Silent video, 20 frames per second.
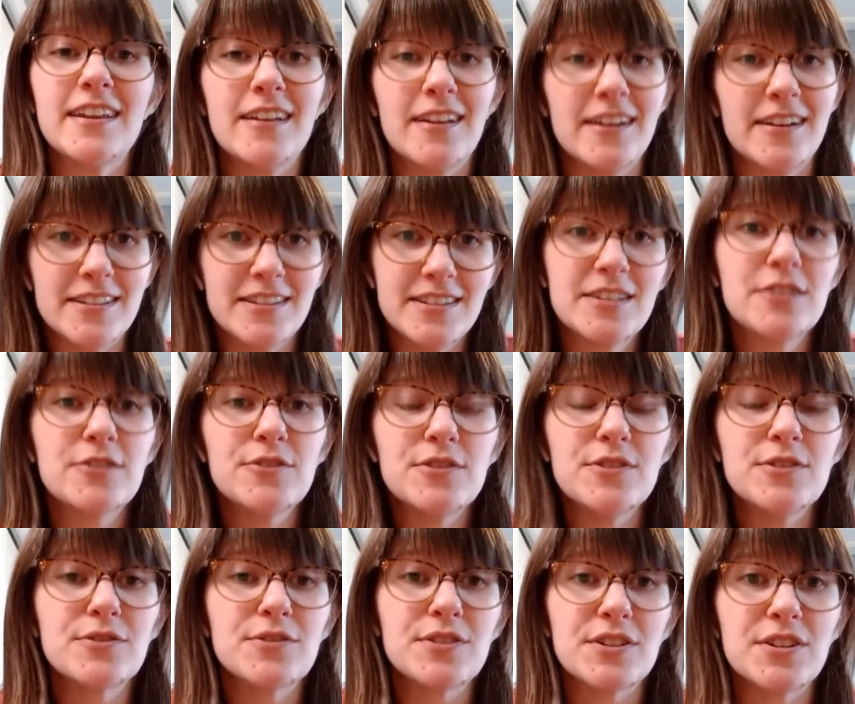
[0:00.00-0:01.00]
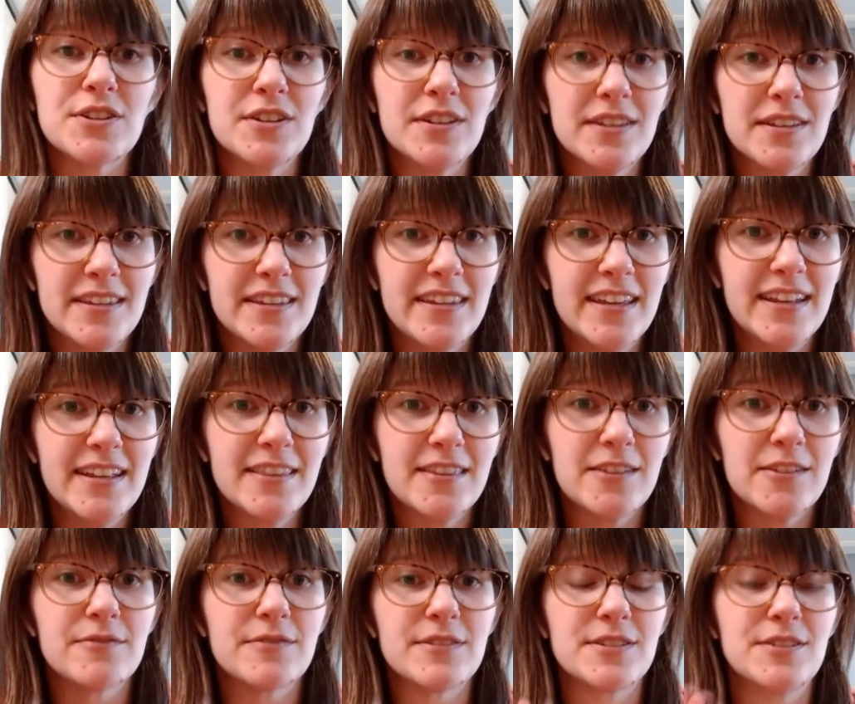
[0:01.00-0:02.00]
on a single user getting
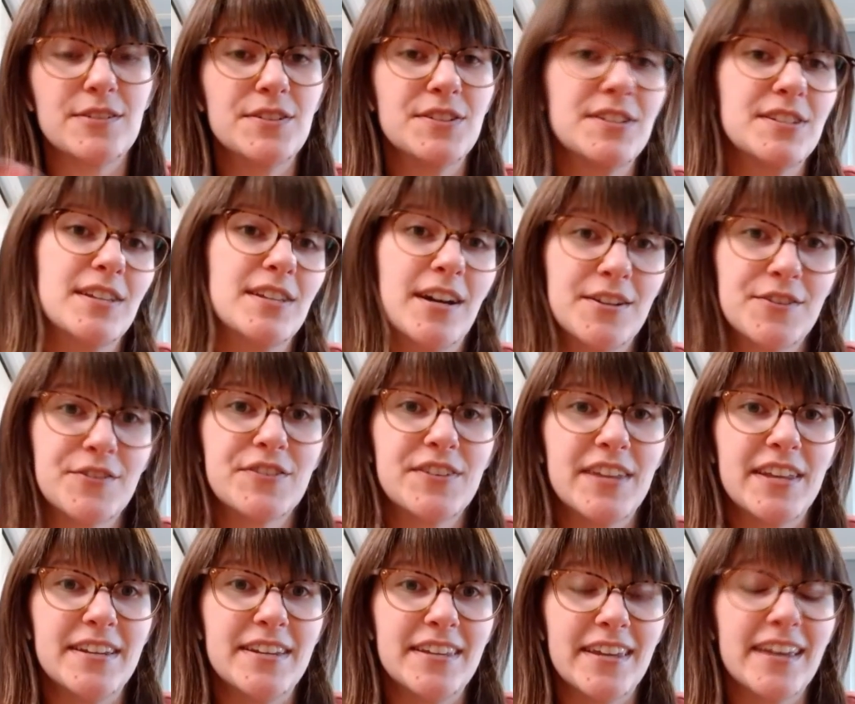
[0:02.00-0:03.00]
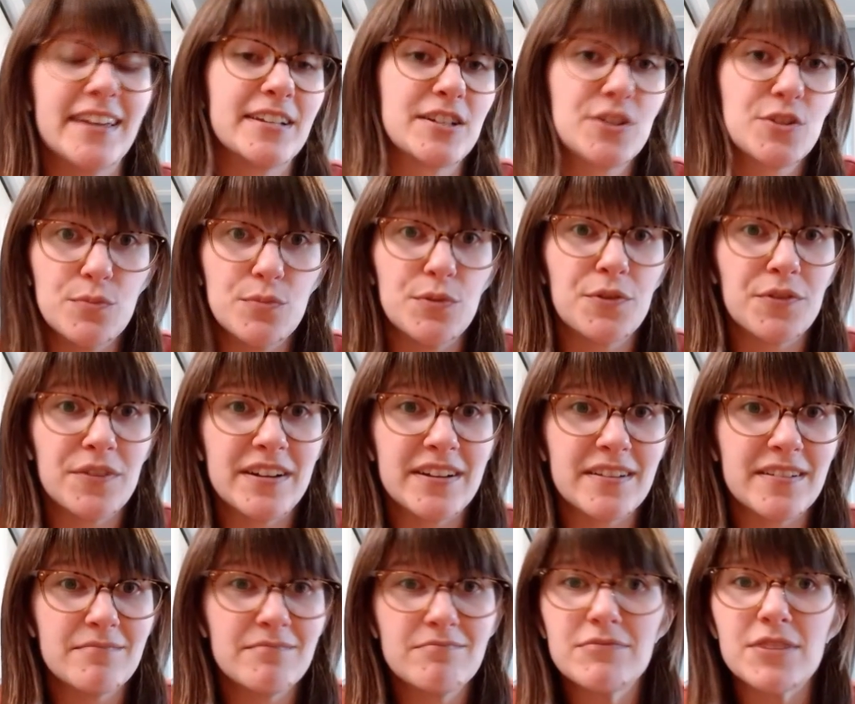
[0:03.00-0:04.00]
their results, understanding and
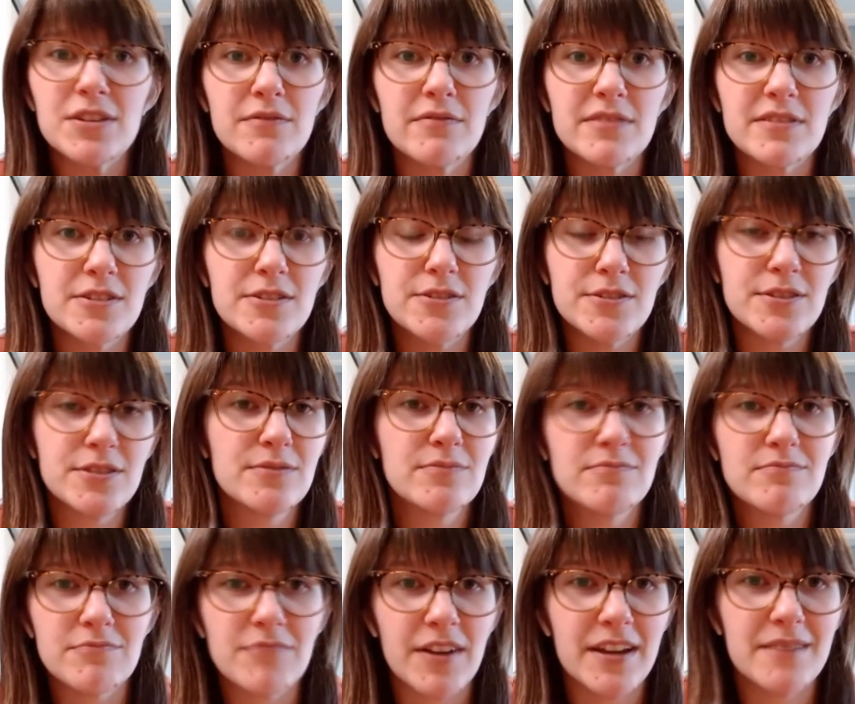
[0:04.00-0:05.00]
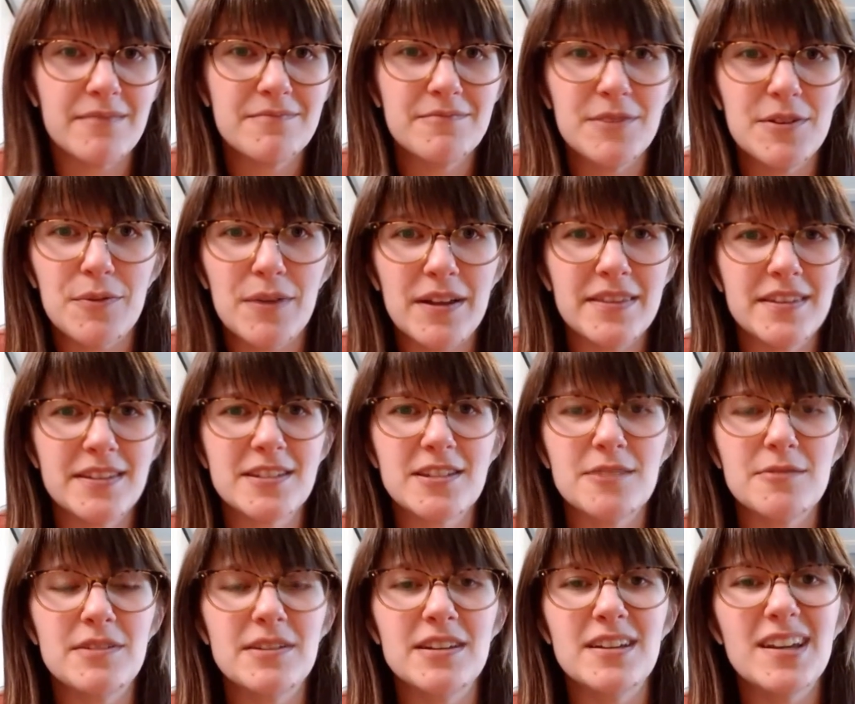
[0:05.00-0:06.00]
exploring their results, right? We want this to
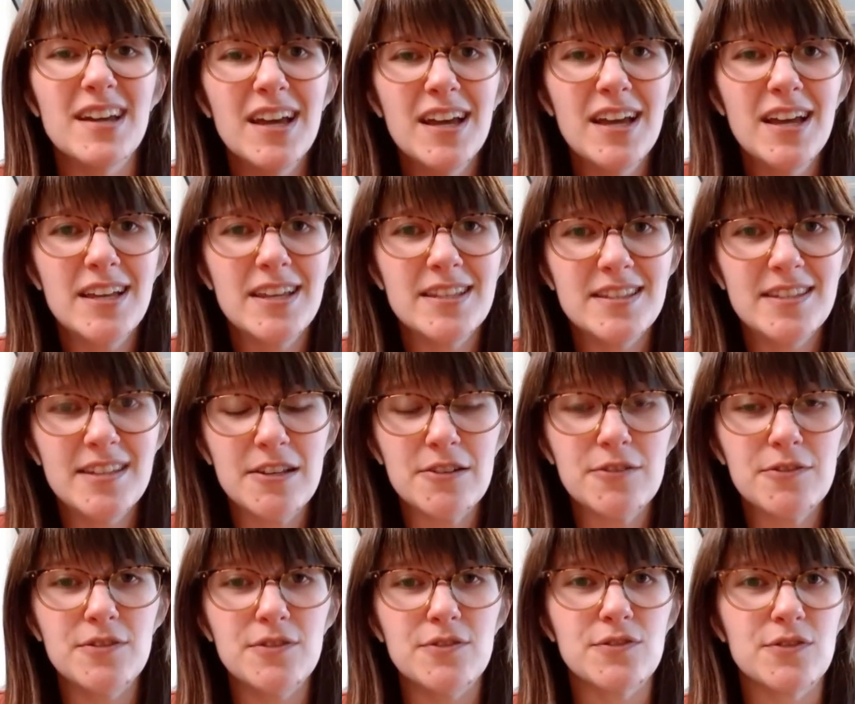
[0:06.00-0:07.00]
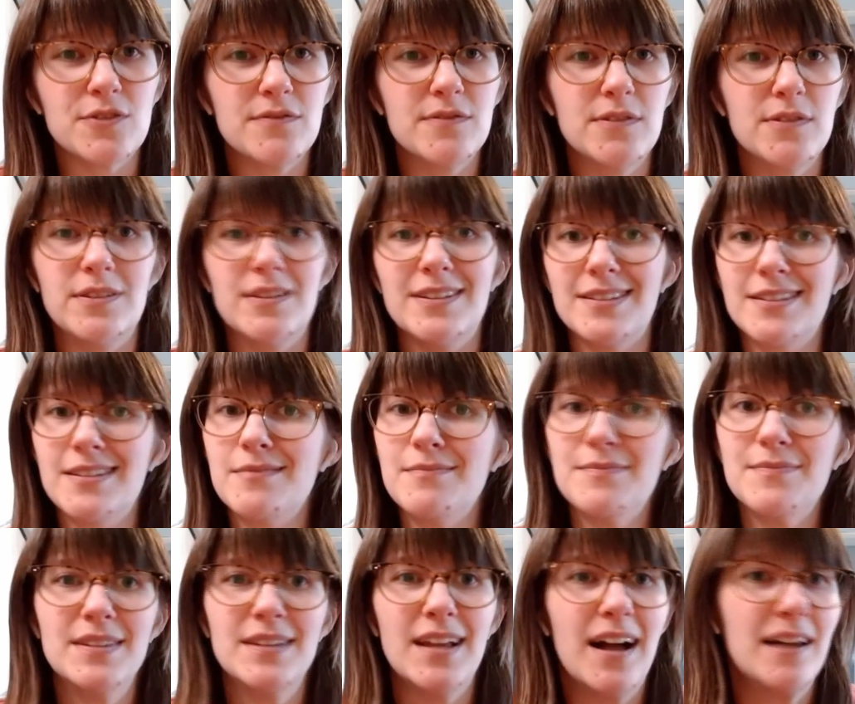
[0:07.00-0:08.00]
be single user focused,
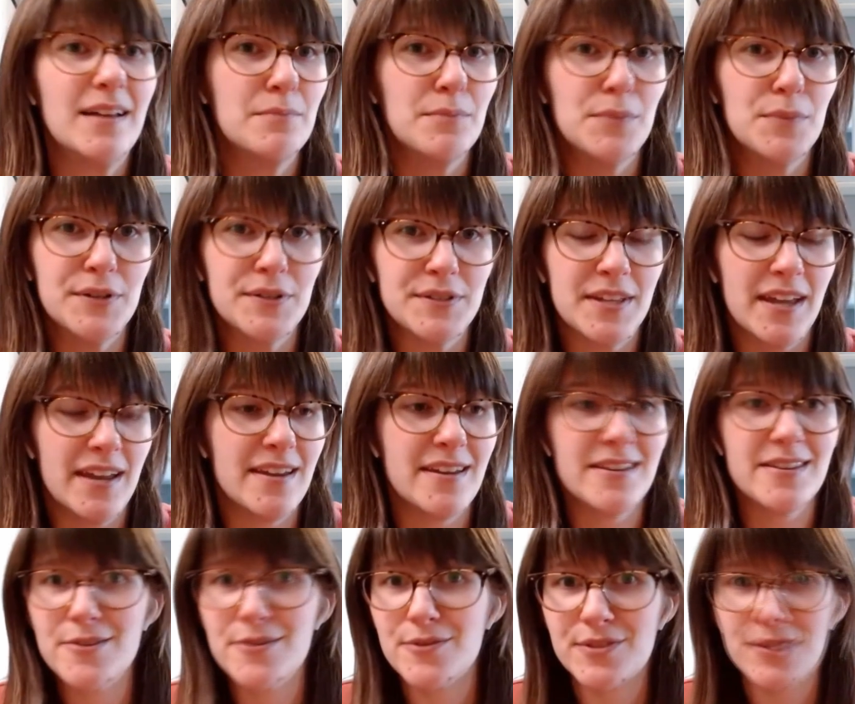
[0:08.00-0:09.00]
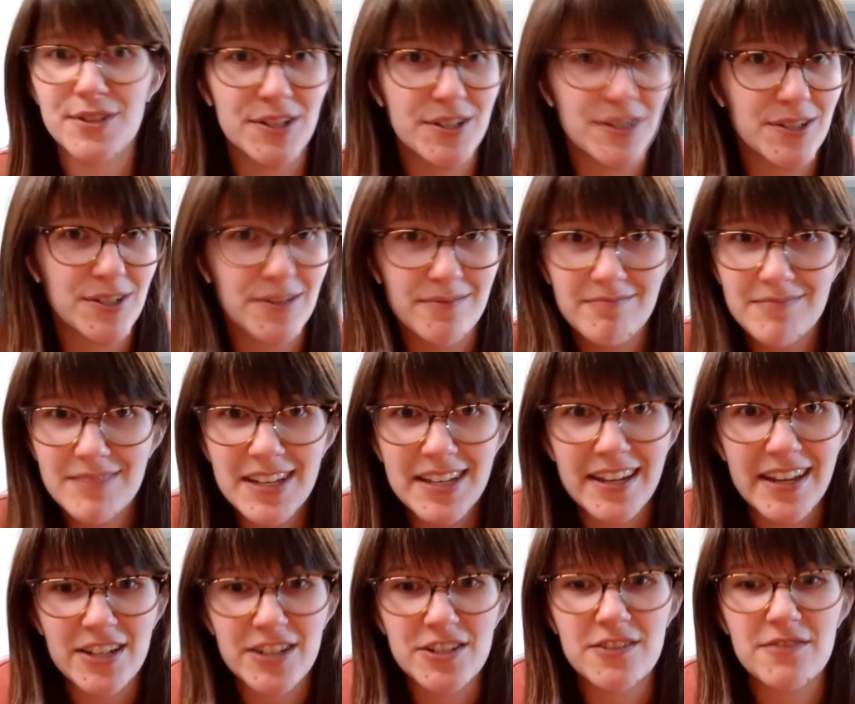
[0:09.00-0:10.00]
not multi-user
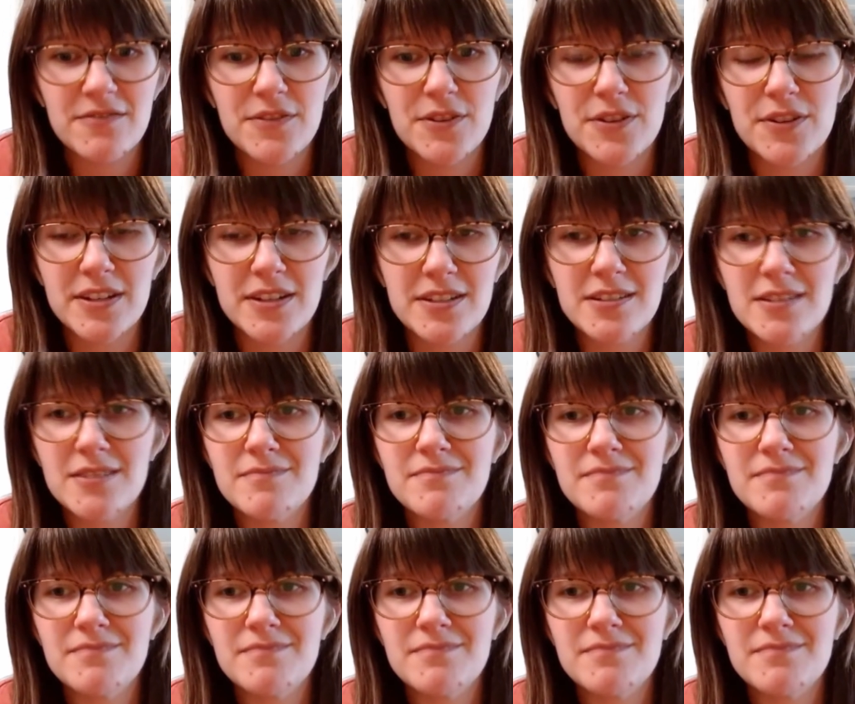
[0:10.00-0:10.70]
connection focused.